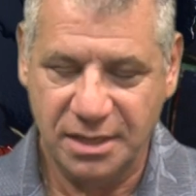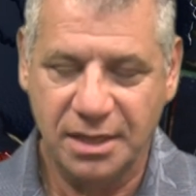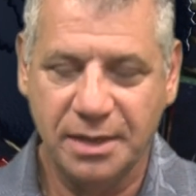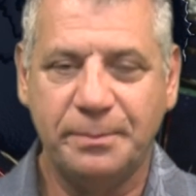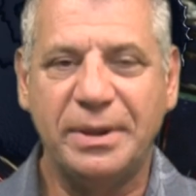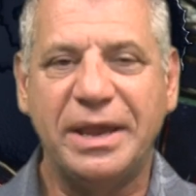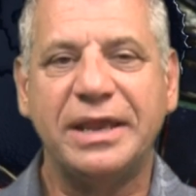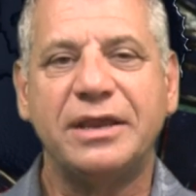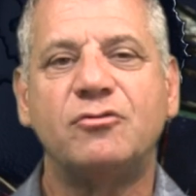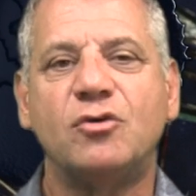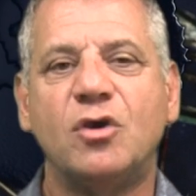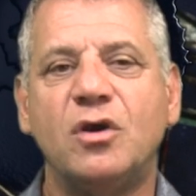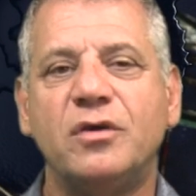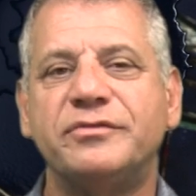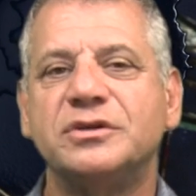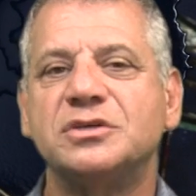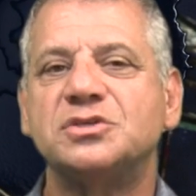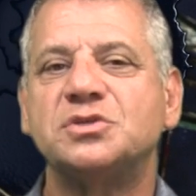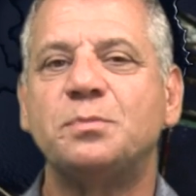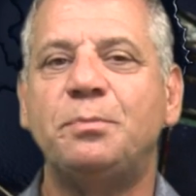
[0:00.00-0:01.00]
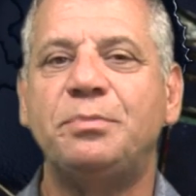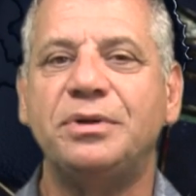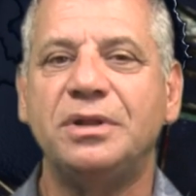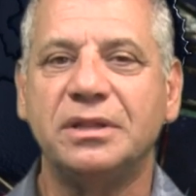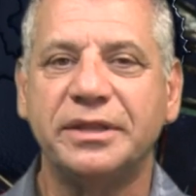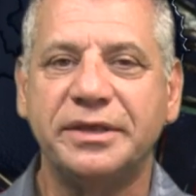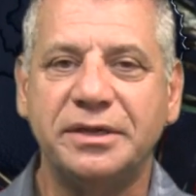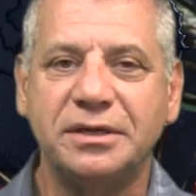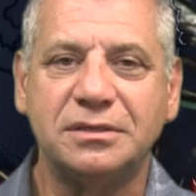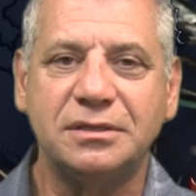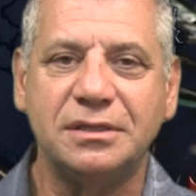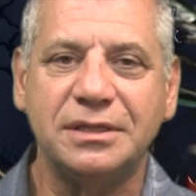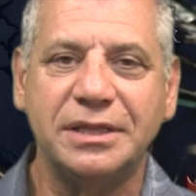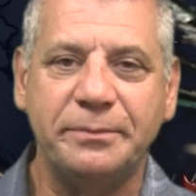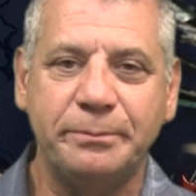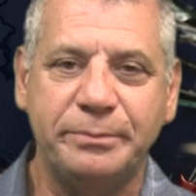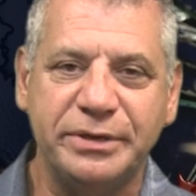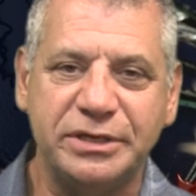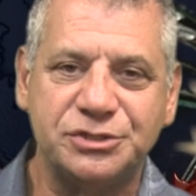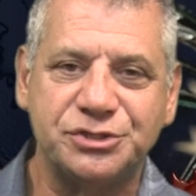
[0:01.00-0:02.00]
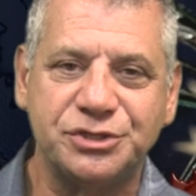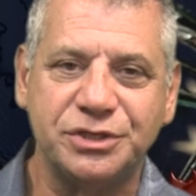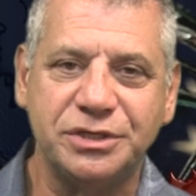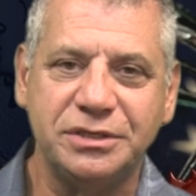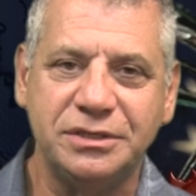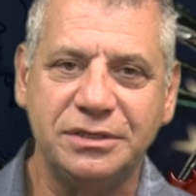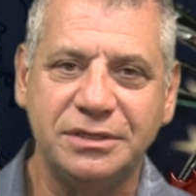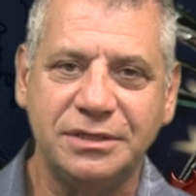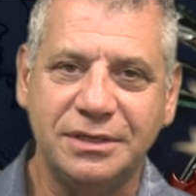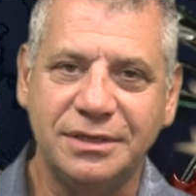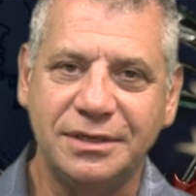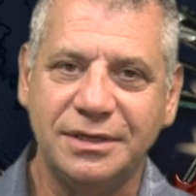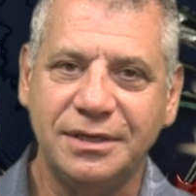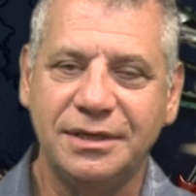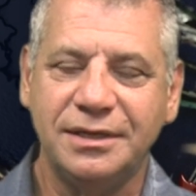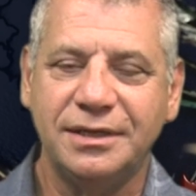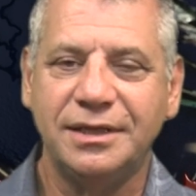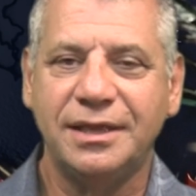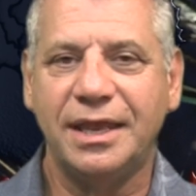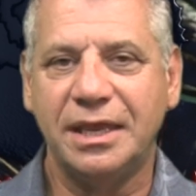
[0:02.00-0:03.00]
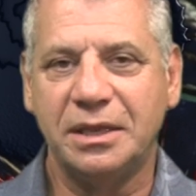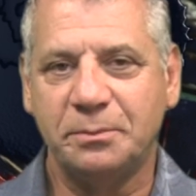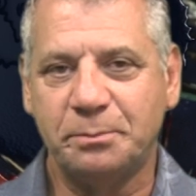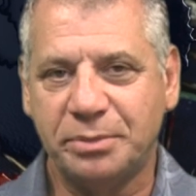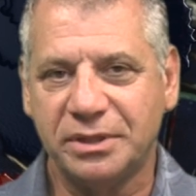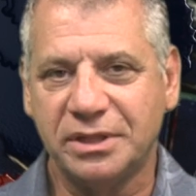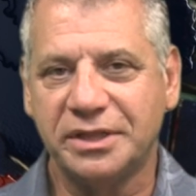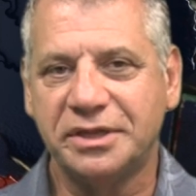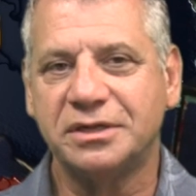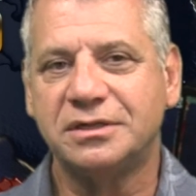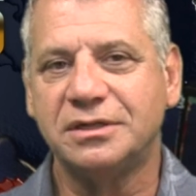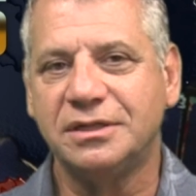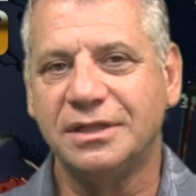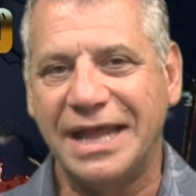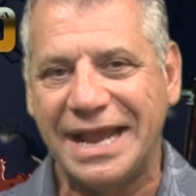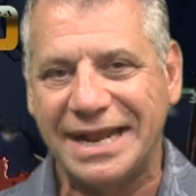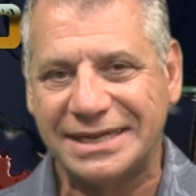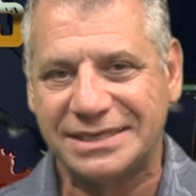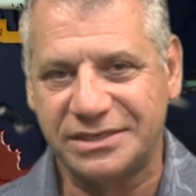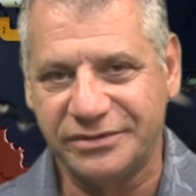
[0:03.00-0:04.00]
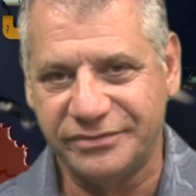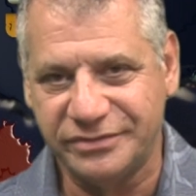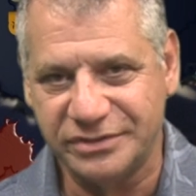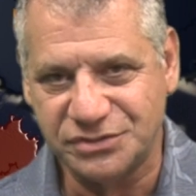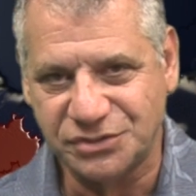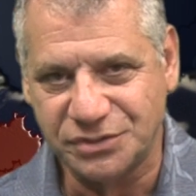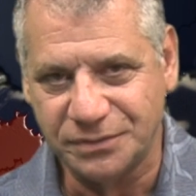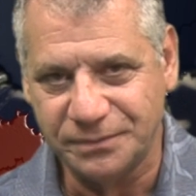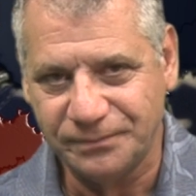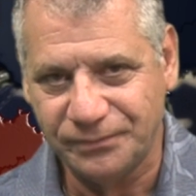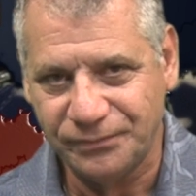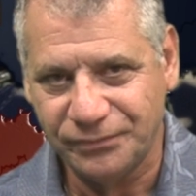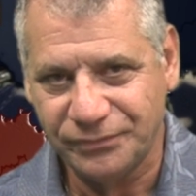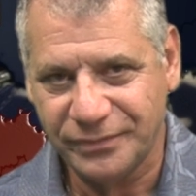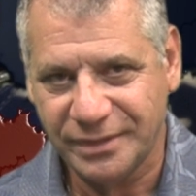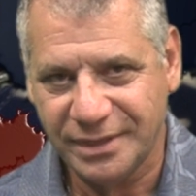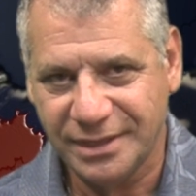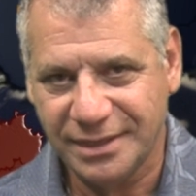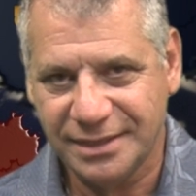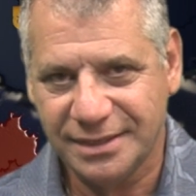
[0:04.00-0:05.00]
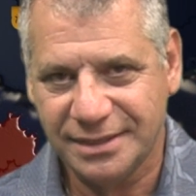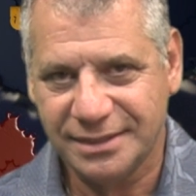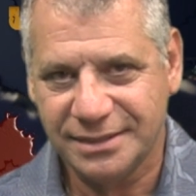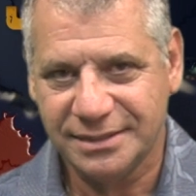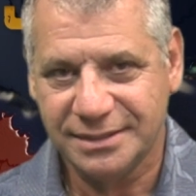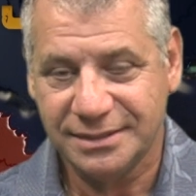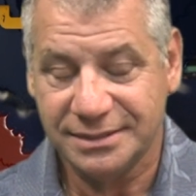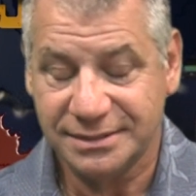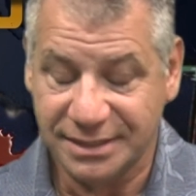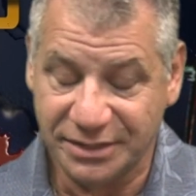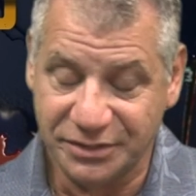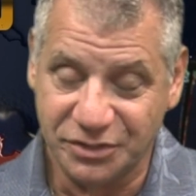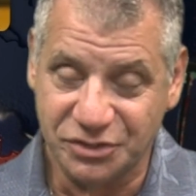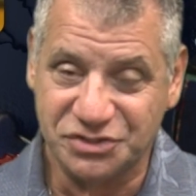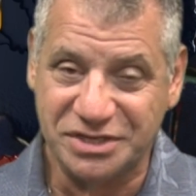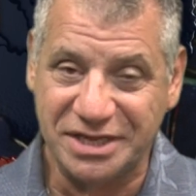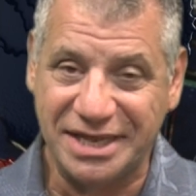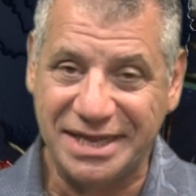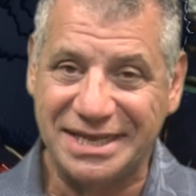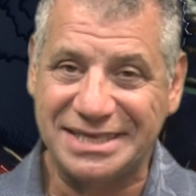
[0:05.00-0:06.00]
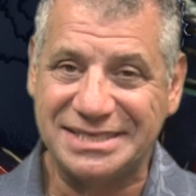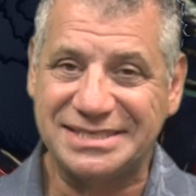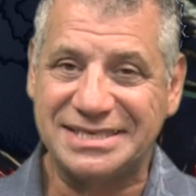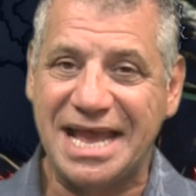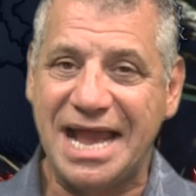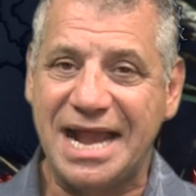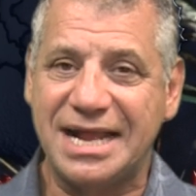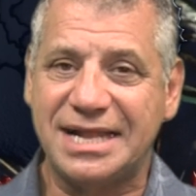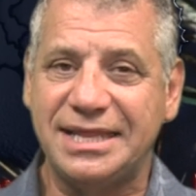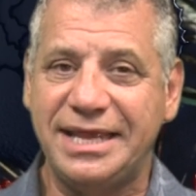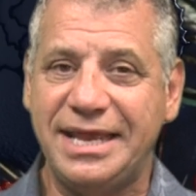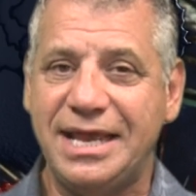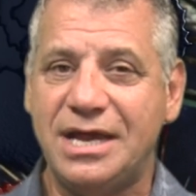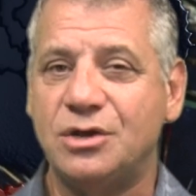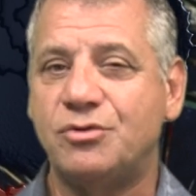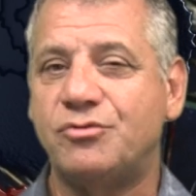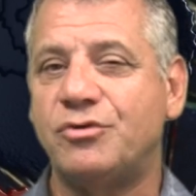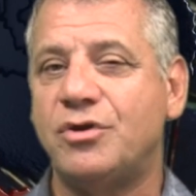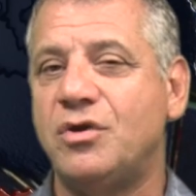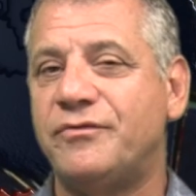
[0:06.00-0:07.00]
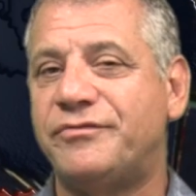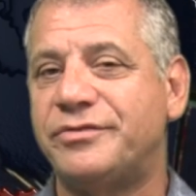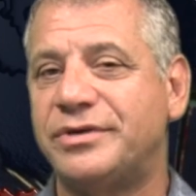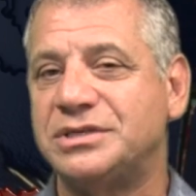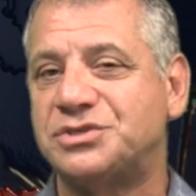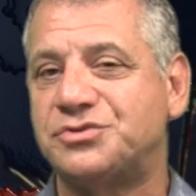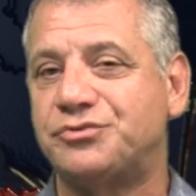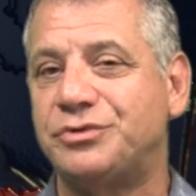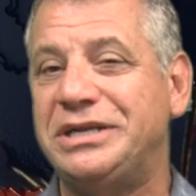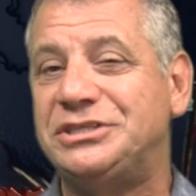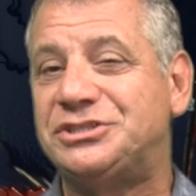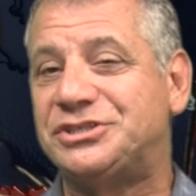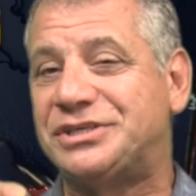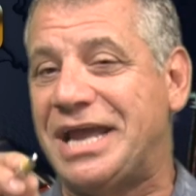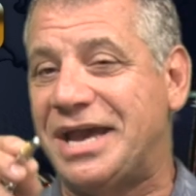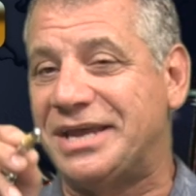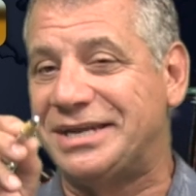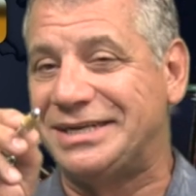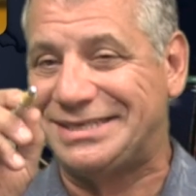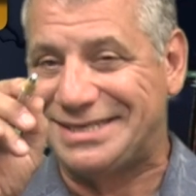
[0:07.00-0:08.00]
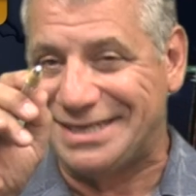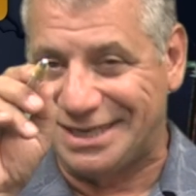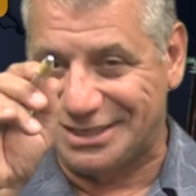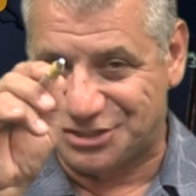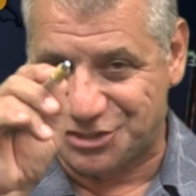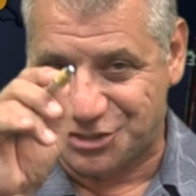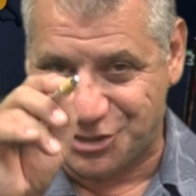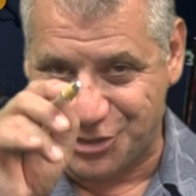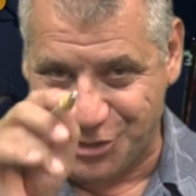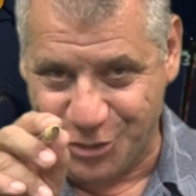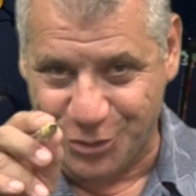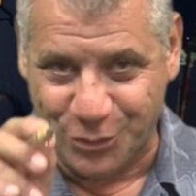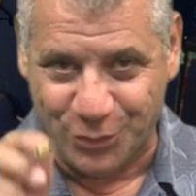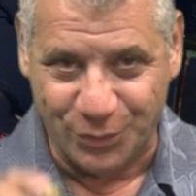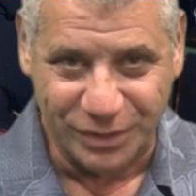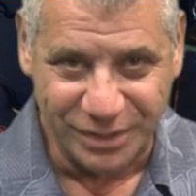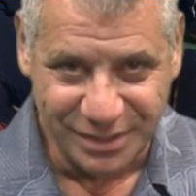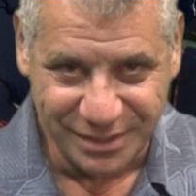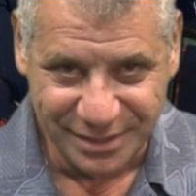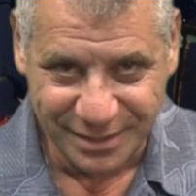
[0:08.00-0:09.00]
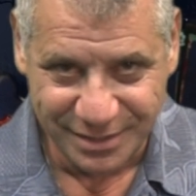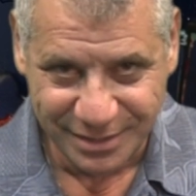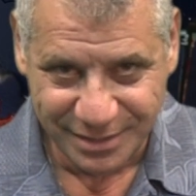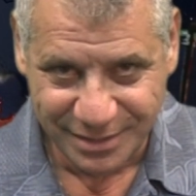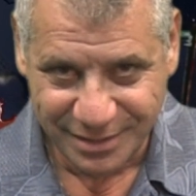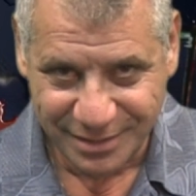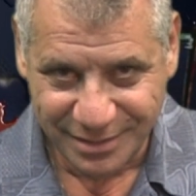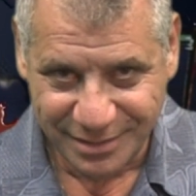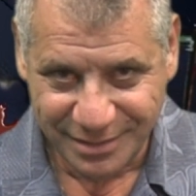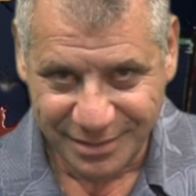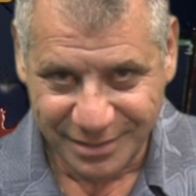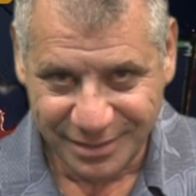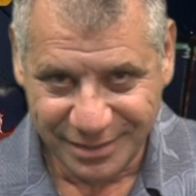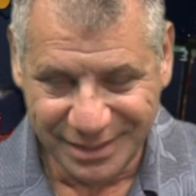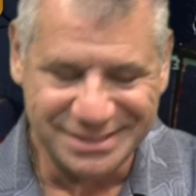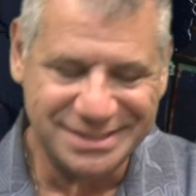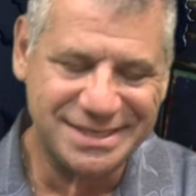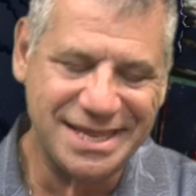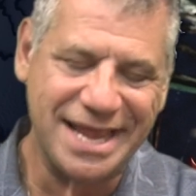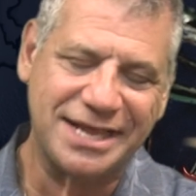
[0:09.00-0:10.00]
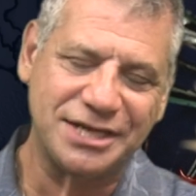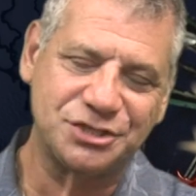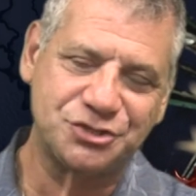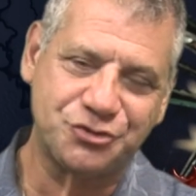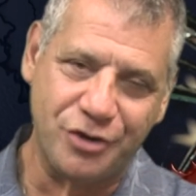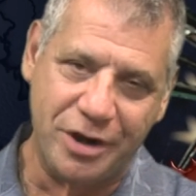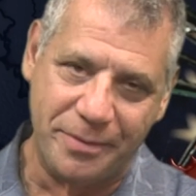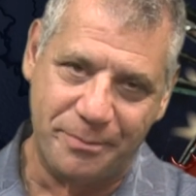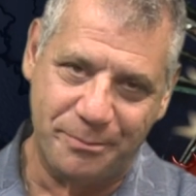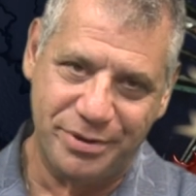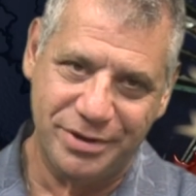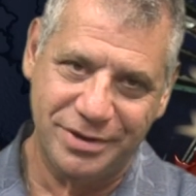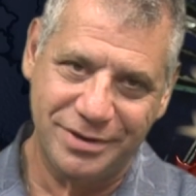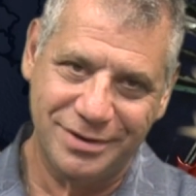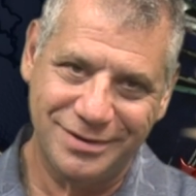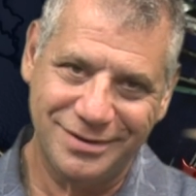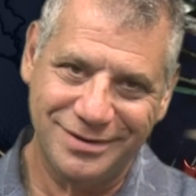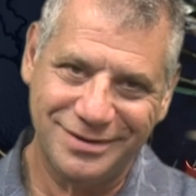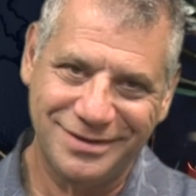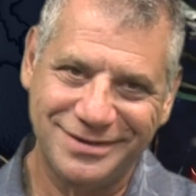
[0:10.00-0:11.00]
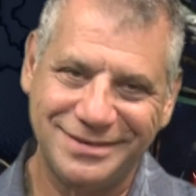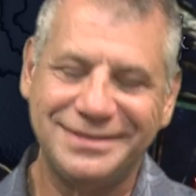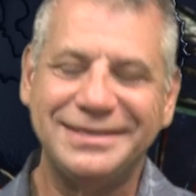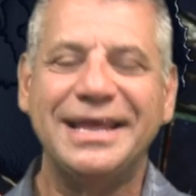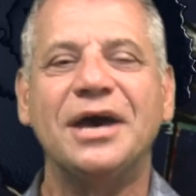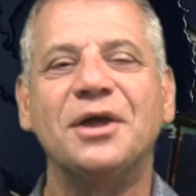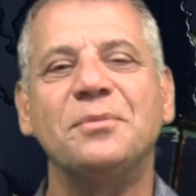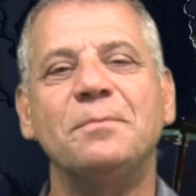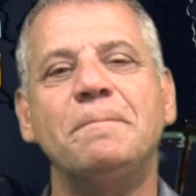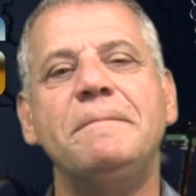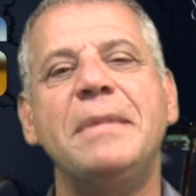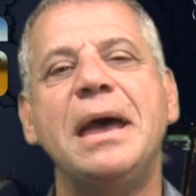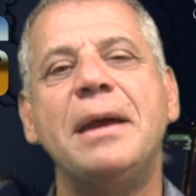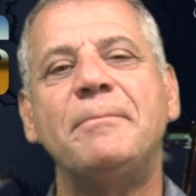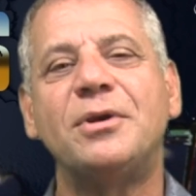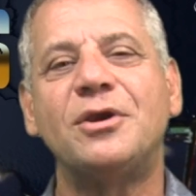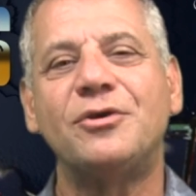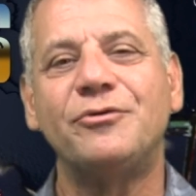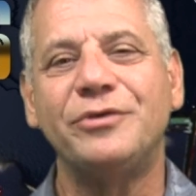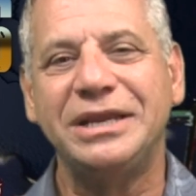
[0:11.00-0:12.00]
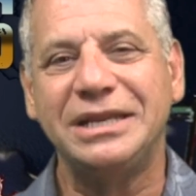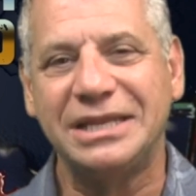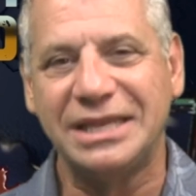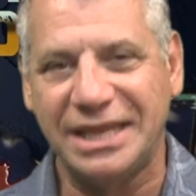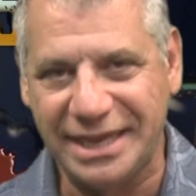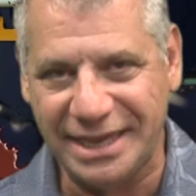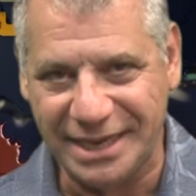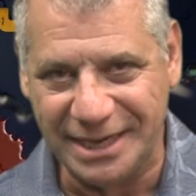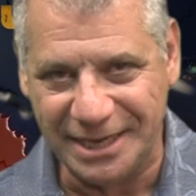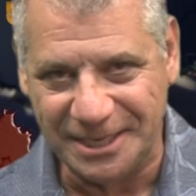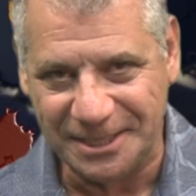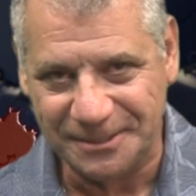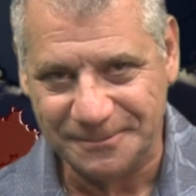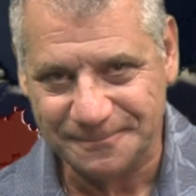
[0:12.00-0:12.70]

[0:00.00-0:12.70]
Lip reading: by Grover's political ambition and political activism. To understand exactly how Grover has reached out and touched you, let's take a trip down memory lane.